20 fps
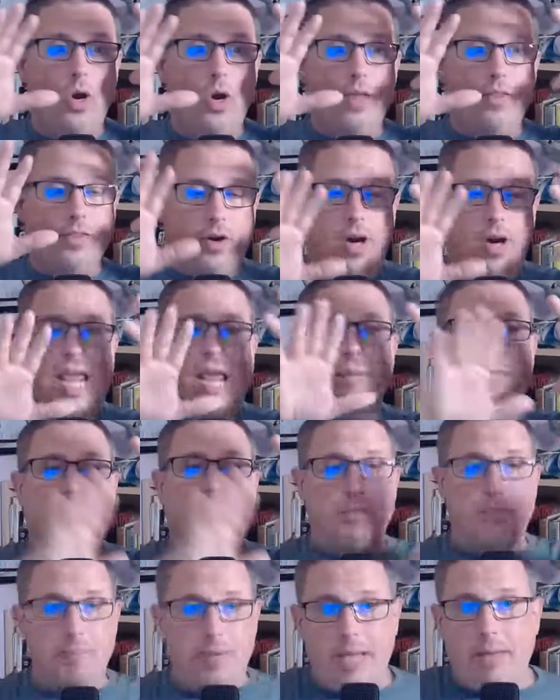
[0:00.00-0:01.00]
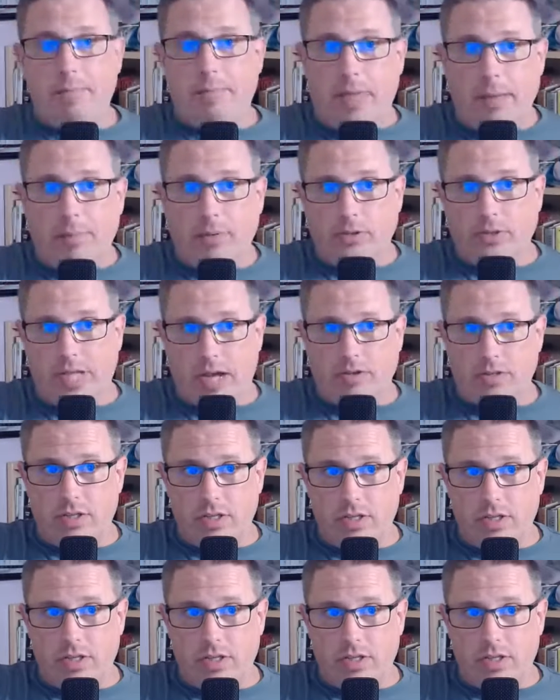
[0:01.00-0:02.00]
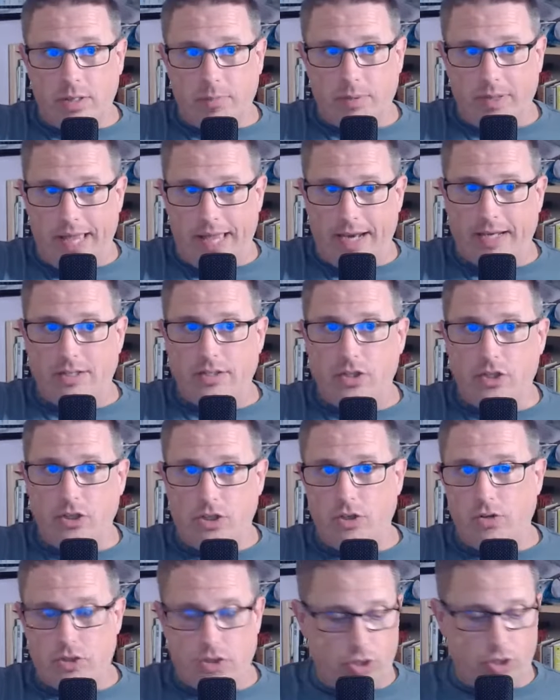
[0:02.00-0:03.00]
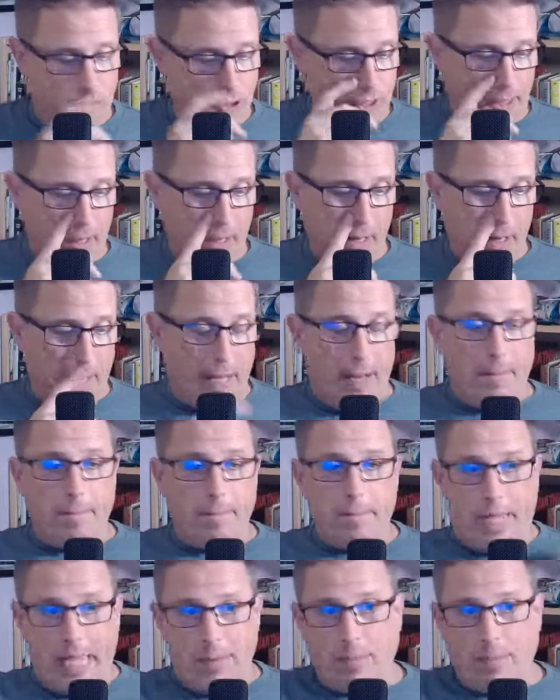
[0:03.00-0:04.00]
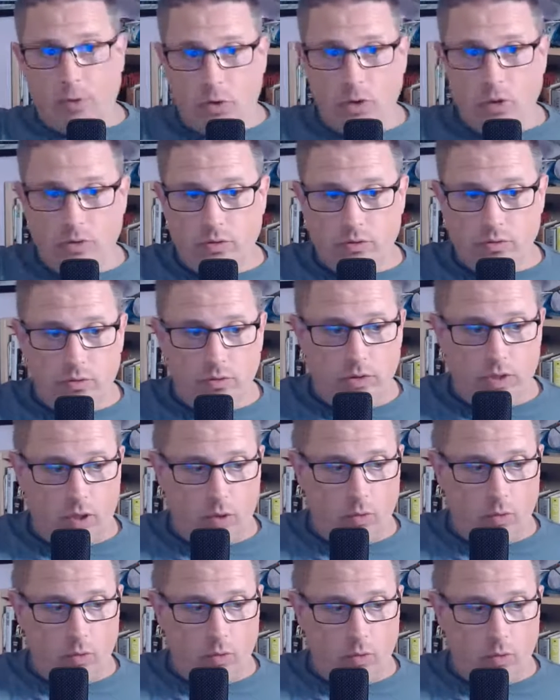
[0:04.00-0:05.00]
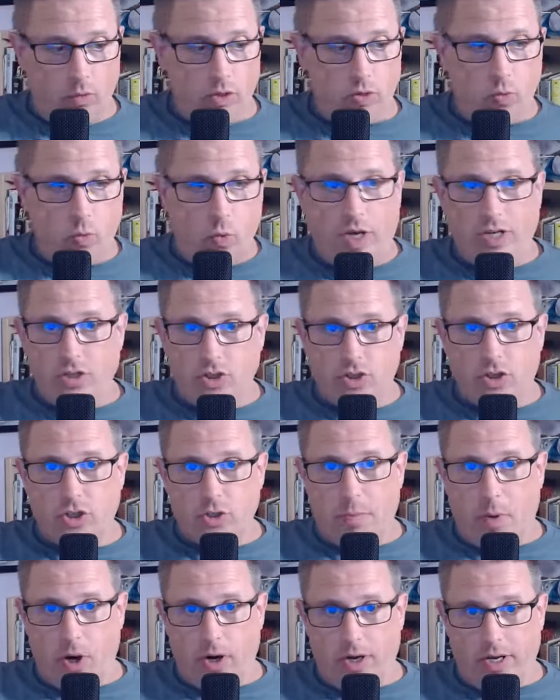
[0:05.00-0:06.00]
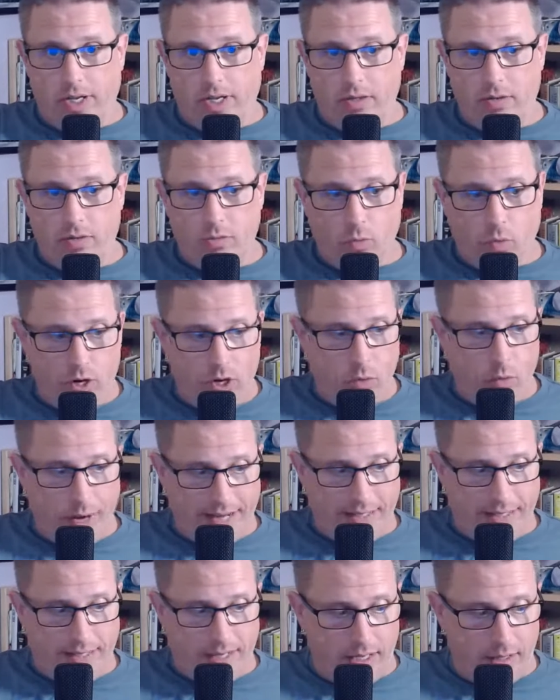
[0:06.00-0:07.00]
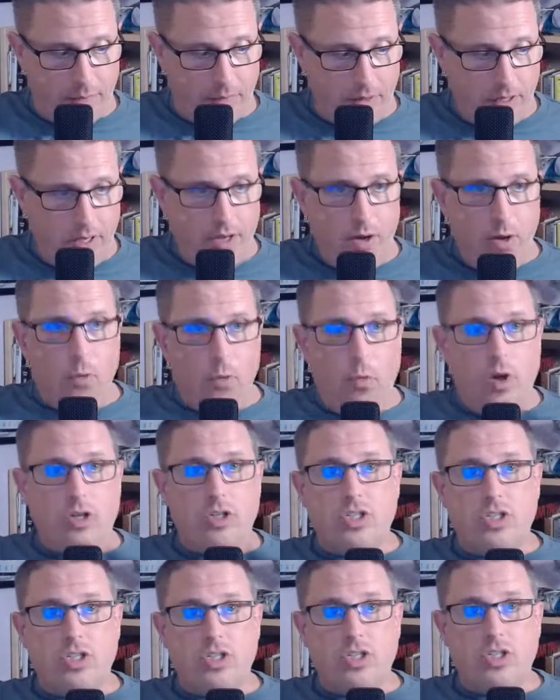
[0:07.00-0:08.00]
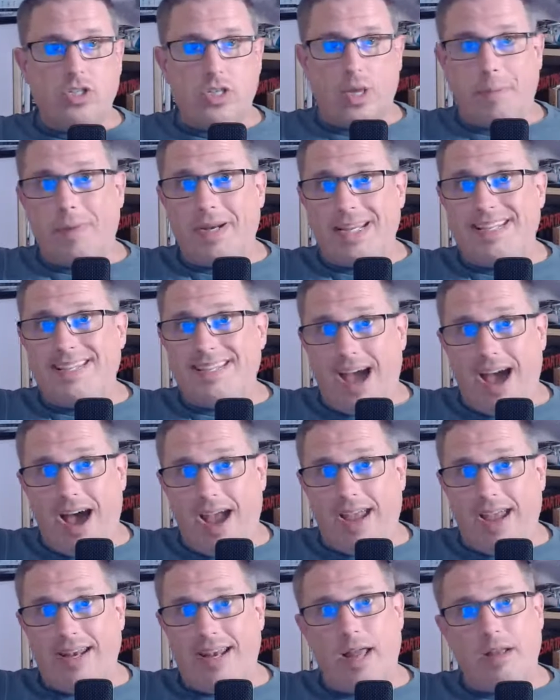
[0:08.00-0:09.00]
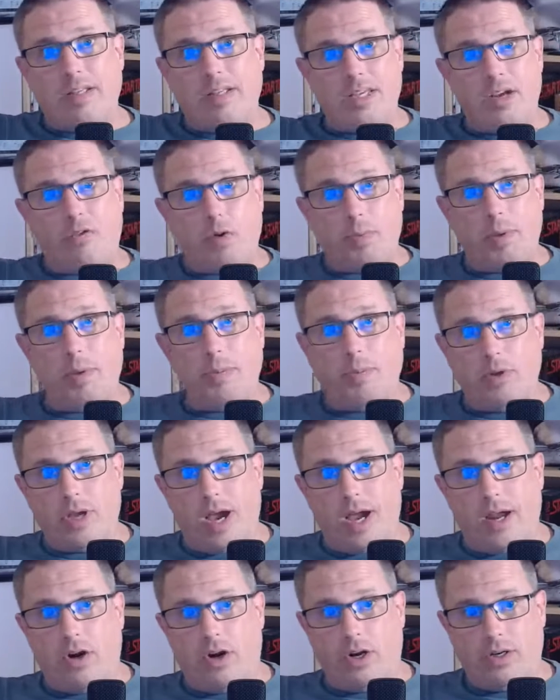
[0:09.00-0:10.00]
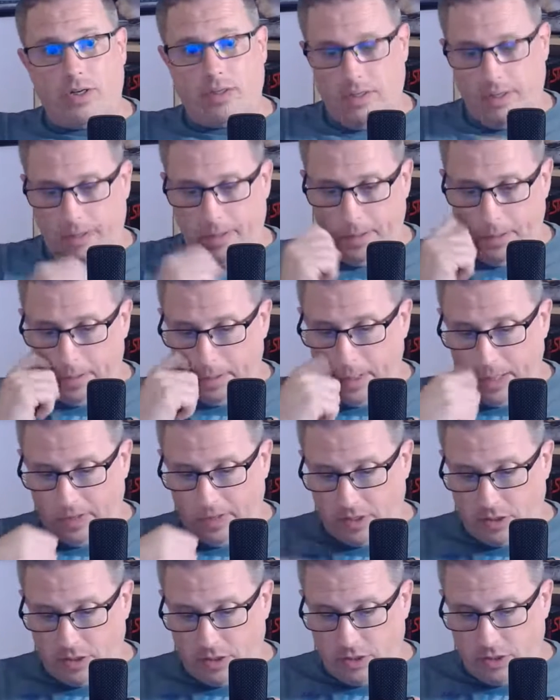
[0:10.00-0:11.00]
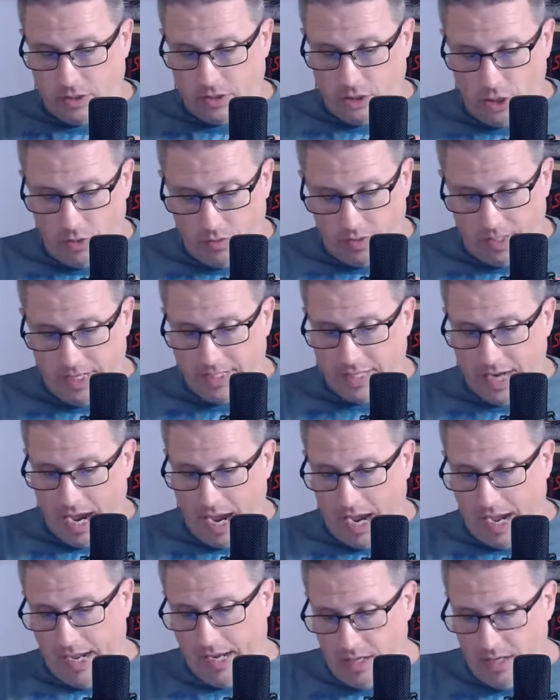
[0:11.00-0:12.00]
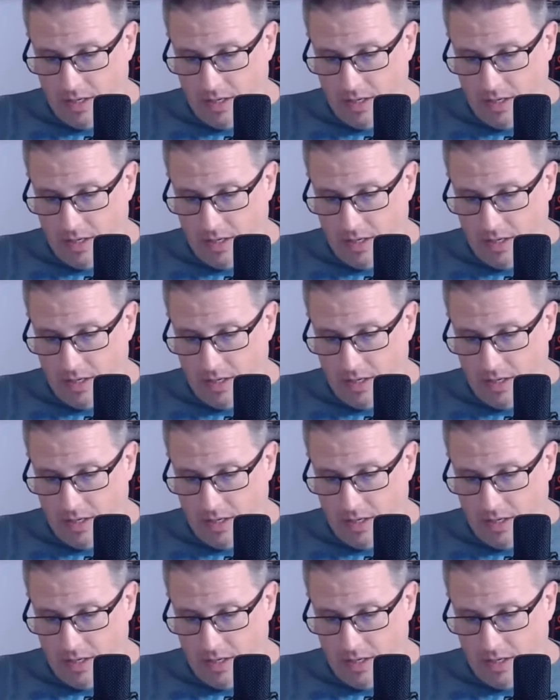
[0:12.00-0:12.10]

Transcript: they're able to beam people down to the planet to do searching. There was one search party, one away team, where somebody died and several people got hurt. Now the dude that died,